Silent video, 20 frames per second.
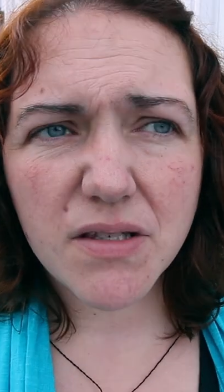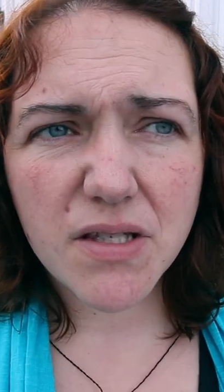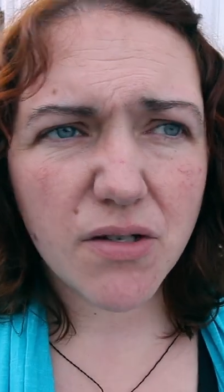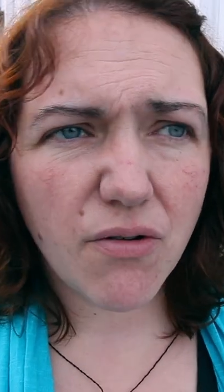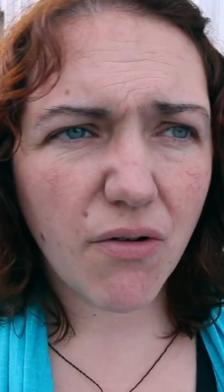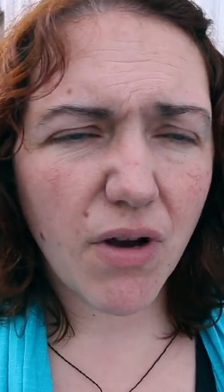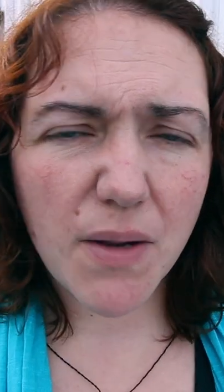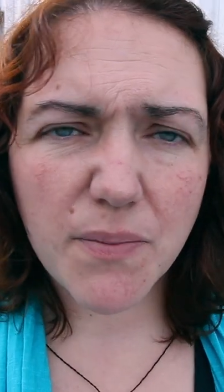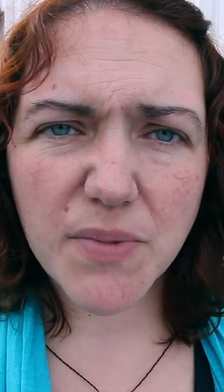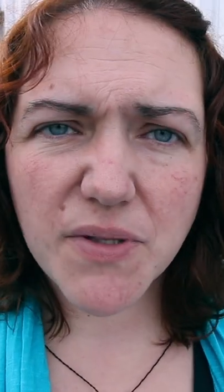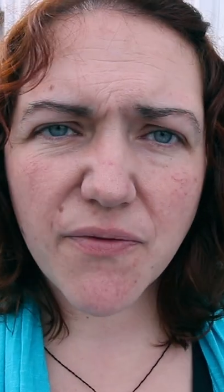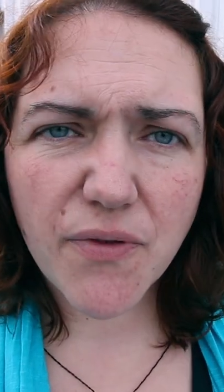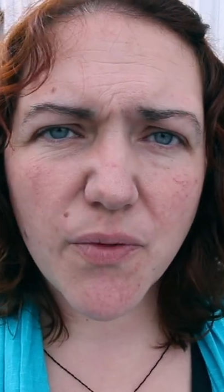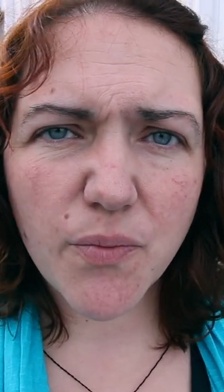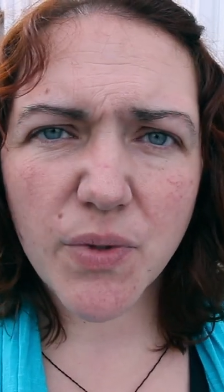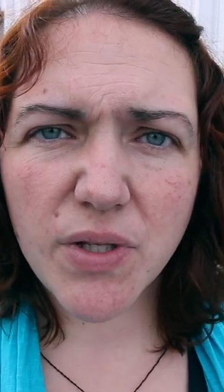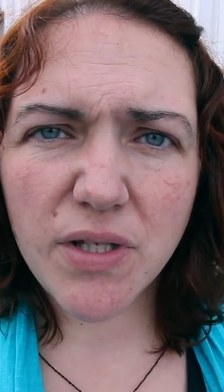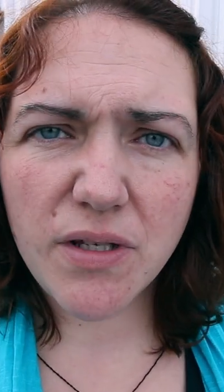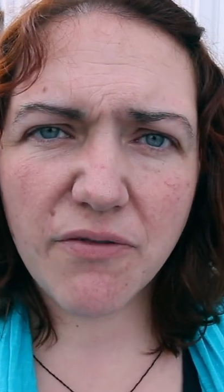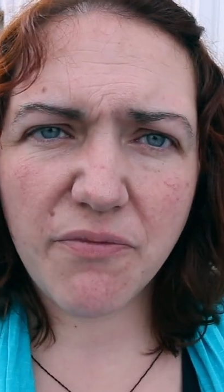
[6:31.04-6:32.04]
scraps
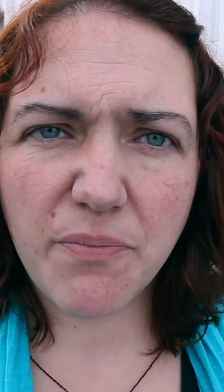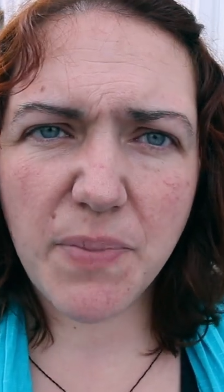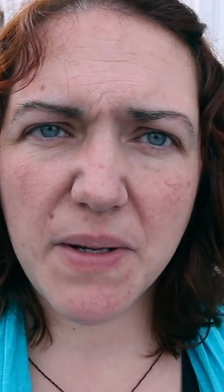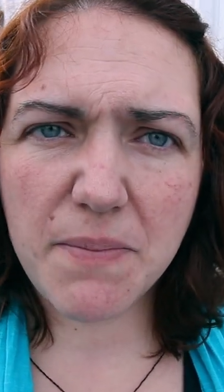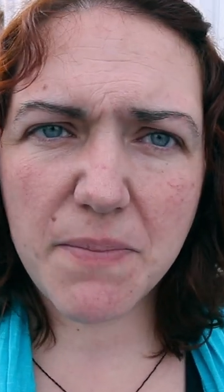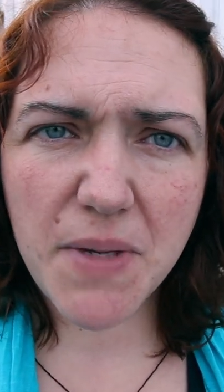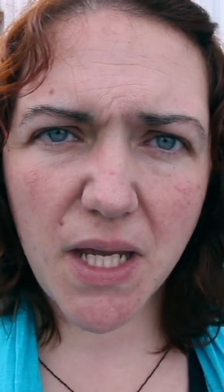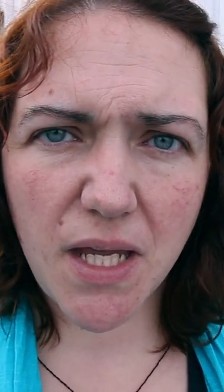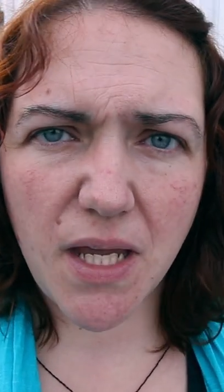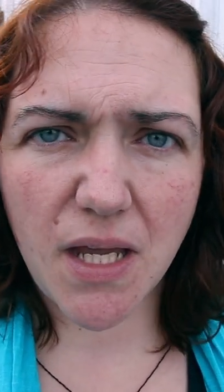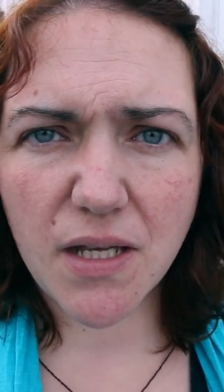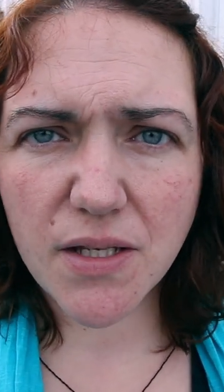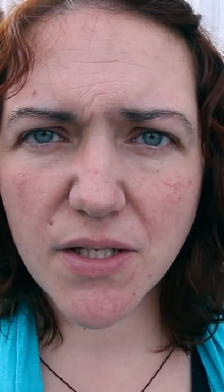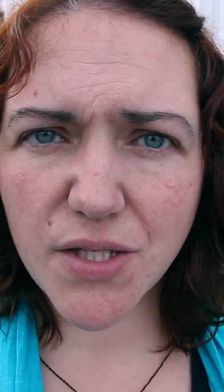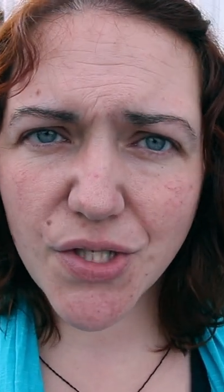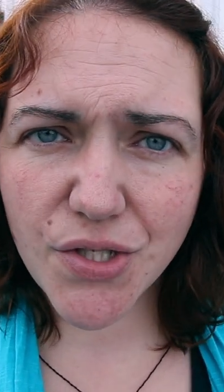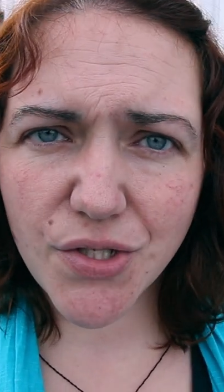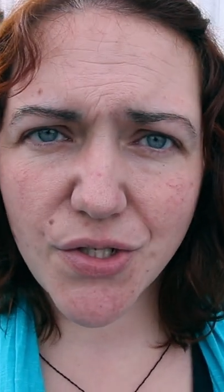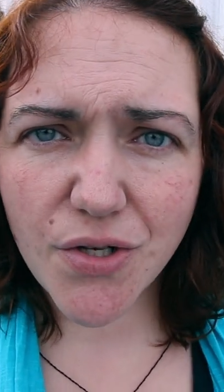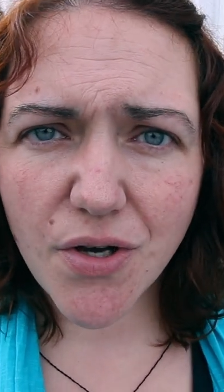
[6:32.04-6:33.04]
from when you've been making
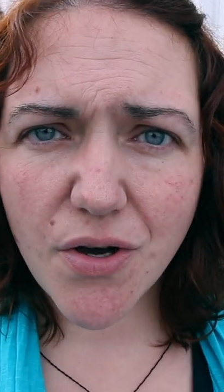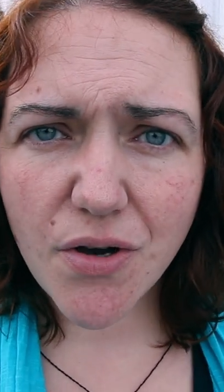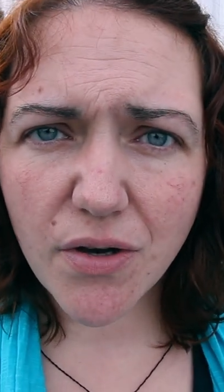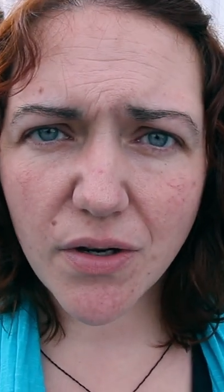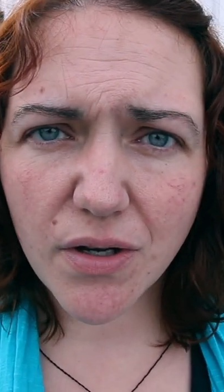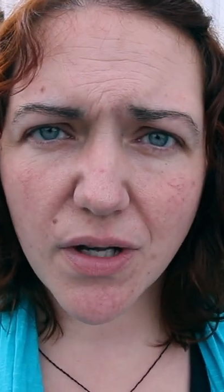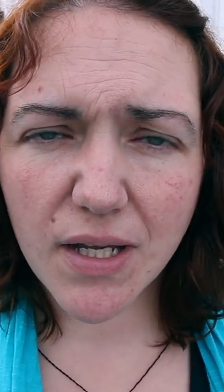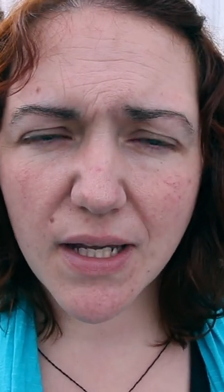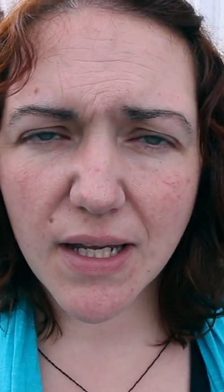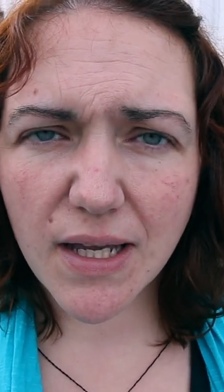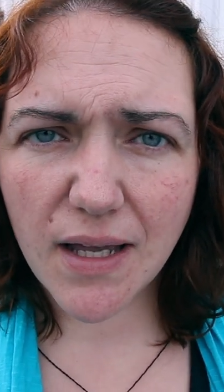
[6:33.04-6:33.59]
stock.